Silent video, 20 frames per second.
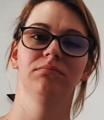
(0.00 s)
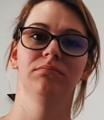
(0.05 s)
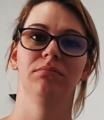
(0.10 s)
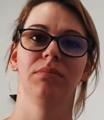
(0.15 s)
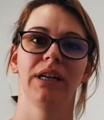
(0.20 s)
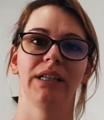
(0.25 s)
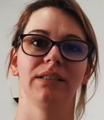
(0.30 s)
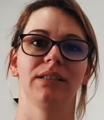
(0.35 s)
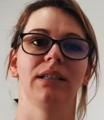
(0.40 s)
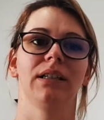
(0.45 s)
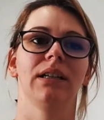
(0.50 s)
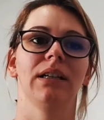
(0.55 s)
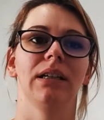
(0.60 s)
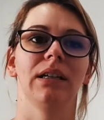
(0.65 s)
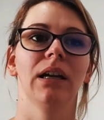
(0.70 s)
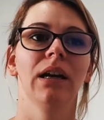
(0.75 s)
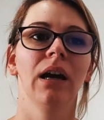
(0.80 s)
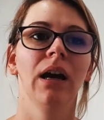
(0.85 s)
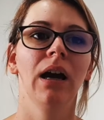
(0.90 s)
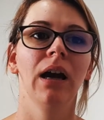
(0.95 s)

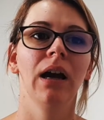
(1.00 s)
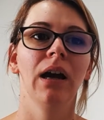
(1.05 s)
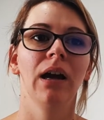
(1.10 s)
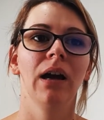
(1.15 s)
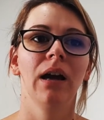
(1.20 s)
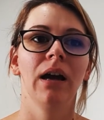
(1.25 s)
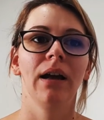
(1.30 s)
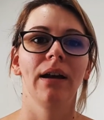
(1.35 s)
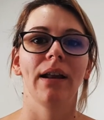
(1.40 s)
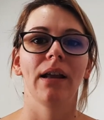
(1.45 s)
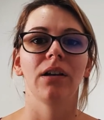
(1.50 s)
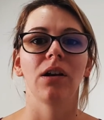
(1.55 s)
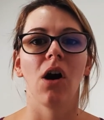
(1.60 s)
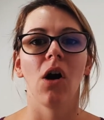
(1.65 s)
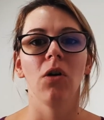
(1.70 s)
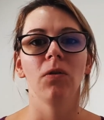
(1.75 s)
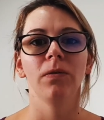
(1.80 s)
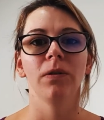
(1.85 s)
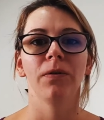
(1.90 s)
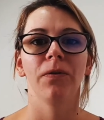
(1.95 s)
Basically, that
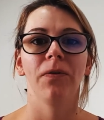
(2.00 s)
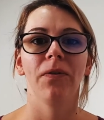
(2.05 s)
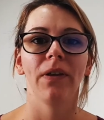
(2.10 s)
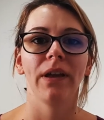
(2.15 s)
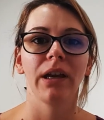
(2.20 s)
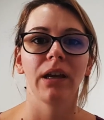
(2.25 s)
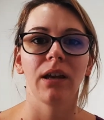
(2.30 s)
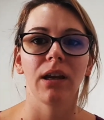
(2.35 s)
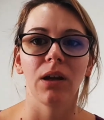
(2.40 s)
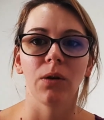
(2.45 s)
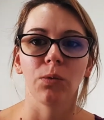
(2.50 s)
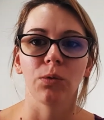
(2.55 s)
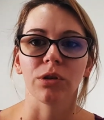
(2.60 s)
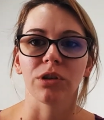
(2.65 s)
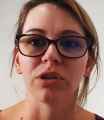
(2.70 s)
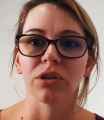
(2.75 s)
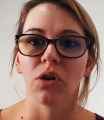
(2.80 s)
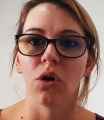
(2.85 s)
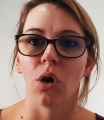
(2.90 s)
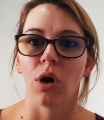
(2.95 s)
overthinking
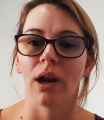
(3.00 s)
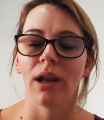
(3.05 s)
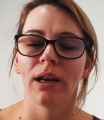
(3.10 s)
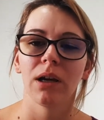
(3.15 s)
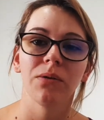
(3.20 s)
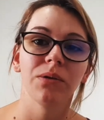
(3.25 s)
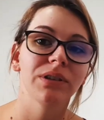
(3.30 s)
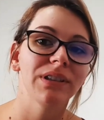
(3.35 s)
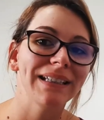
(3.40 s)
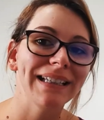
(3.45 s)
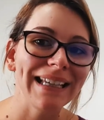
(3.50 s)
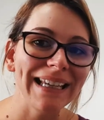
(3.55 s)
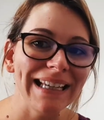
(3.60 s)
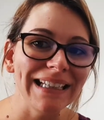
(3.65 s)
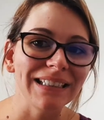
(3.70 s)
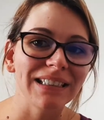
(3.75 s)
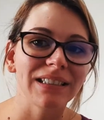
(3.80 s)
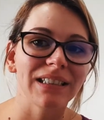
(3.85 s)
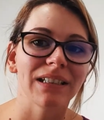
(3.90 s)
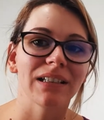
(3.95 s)
was gone, and that was
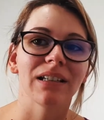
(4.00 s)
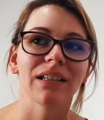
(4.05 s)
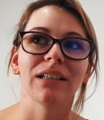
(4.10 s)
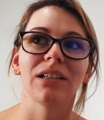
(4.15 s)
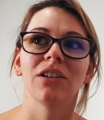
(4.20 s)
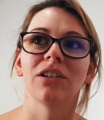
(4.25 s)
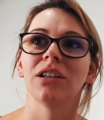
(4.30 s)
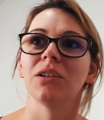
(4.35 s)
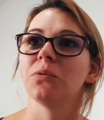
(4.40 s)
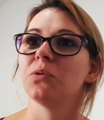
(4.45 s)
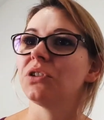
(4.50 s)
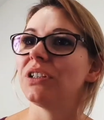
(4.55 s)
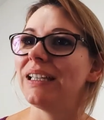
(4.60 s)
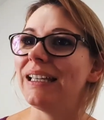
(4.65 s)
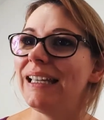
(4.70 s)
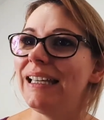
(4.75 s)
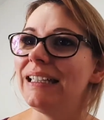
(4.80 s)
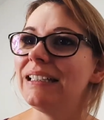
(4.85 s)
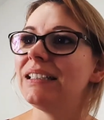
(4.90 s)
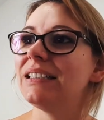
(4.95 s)
instantly gone. It was
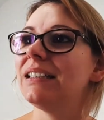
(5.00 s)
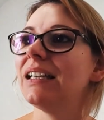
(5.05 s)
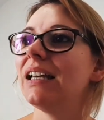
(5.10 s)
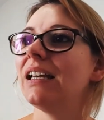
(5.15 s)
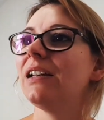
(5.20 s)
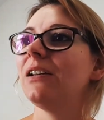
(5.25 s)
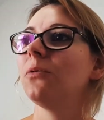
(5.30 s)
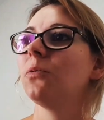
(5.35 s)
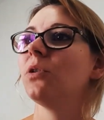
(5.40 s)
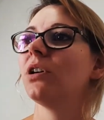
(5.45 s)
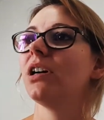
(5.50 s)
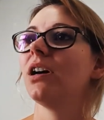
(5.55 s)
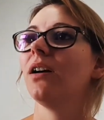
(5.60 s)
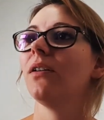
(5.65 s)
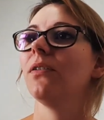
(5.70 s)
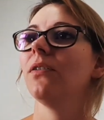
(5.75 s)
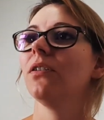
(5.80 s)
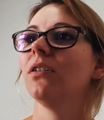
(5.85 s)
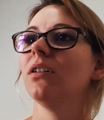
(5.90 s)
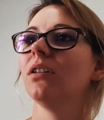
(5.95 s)
instant, where I
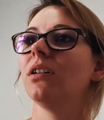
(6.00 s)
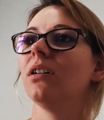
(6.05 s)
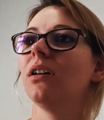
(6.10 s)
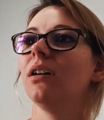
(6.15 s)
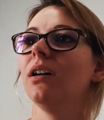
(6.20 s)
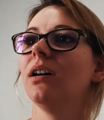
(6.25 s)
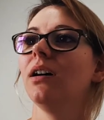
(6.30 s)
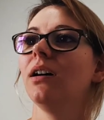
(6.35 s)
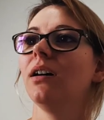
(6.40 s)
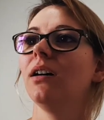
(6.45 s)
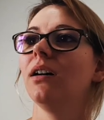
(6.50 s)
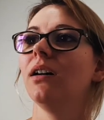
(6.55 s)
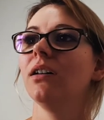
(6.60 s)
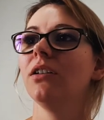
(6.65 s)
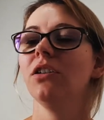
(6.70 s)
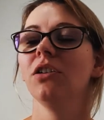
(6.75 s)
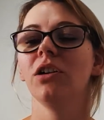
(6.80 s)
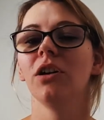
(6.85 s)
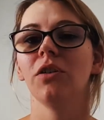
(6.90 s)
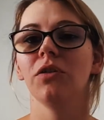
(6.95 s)
thought,
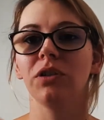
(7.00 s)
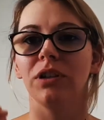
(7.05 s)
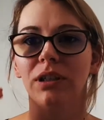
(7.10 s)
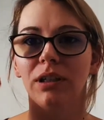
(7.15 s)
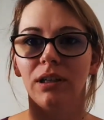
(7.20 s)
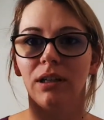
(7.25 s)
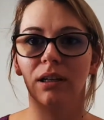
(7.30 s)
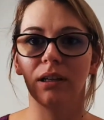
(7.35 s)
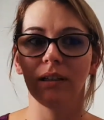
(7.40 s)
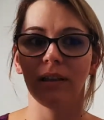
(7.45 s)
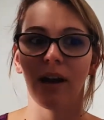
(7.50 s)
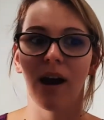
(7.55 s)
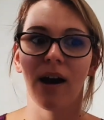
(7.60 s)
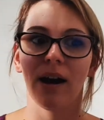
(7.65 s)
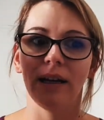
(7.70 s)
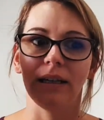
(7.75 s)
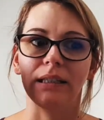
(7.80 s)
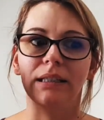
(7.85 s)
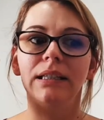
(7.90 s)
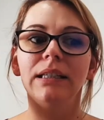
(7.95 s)
you know, the
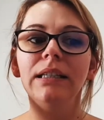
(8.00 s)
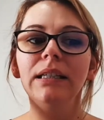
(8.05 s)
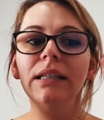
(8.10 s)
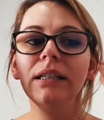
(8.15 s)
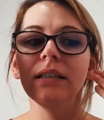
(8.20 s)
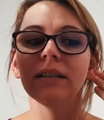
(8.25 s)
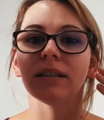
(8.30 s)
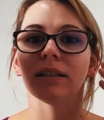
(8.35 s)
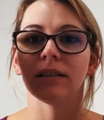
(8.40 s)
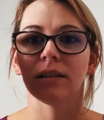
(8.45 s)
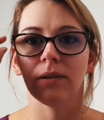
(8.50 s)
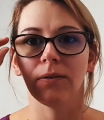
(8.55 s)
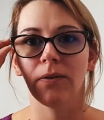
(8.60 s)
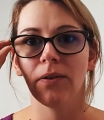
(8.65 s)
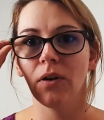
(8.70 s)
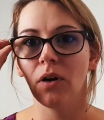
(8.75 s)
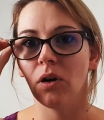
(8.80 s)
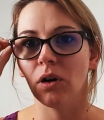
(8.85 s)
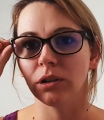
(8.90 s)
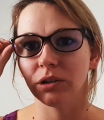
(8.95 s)
ideas and the
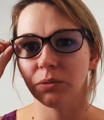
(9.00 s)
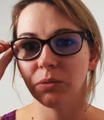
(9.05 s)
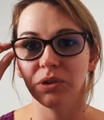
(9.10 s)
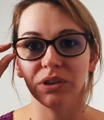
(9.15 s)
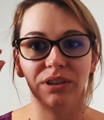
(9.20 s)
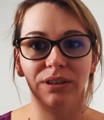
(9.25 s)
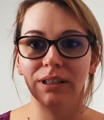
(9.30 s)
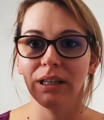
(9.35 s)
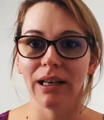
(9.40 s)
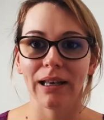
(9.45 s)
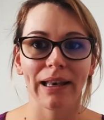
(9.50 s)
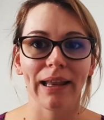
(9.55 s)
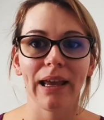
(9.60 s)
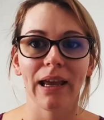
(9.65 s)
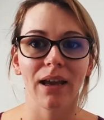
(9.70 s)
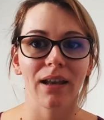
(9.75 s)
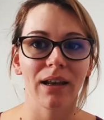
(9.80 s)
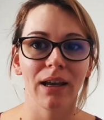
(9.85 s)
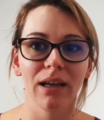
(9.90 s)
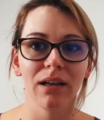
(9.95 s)
thoughts were still
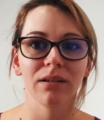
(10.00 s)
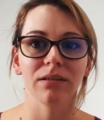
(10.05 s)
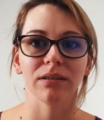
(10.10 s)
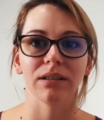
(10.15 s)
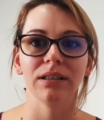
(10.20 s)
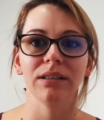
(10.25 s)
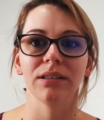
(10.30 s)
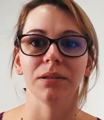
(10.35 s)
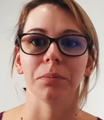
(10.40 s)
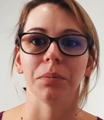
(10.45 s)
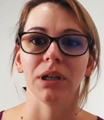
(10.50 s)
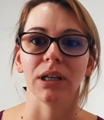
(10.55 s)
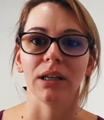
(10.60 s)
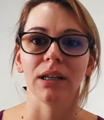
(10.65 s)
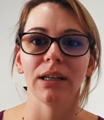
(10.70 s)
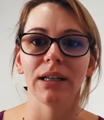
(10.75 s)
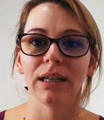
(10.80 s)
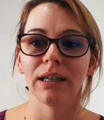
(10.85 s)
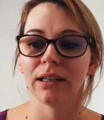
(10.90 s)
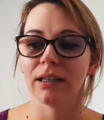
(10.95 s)
there. They don't
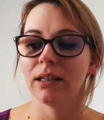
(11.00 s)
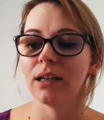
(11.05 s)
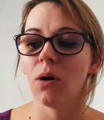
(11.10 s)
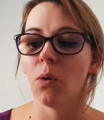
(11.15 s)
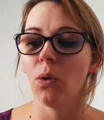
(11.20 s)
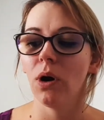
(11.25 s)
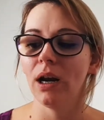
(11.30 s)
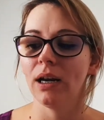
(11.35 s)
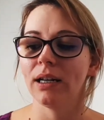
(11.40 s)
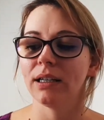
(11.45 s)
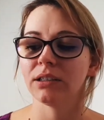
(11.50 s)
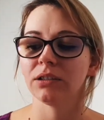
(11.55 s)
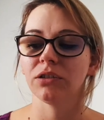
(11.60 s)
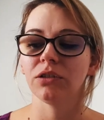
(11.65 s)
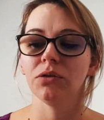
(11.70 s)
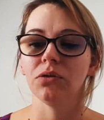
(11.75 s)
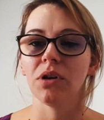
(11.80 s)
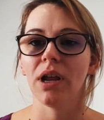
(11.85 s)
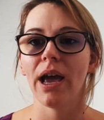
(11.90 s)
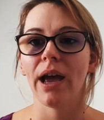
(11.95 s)
disappear. That the oil doesn't
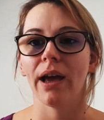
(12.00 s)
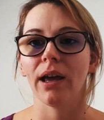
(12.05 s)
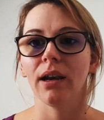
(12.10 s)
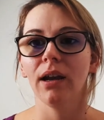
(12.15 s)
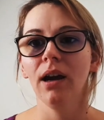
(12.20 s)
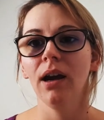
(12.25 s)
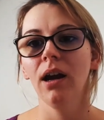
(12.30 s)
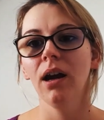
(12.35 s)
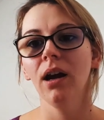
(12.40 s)
do that.